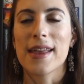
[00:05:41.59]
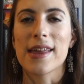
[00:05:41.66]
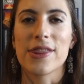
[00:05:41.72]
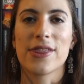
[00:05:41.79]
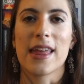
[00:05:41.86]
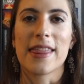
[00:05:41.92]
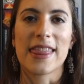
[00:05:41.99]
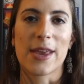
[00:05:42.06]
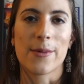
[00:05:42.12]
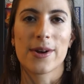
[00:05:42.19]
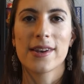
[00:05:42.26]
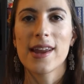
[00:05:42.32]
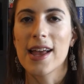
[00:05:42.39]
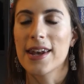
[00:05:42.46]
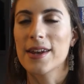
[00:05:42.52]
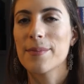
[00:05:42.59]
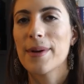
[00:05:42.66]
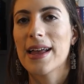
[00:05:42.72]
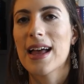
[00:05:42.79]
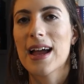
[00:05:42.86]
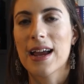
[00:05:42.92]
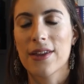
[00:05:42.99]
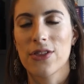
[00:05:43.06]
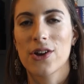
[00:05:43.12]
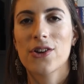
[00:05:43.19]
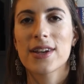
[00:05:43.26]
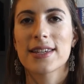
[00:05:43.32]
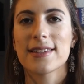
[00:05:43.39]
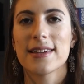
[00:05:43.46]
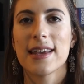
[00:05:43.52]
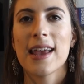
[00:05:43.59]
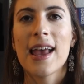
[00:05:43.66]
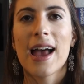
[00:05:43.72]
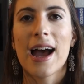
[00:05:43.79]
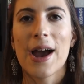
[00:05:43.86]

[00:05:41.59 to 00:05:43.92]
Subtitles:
And Then They Were None by Agatha Christie.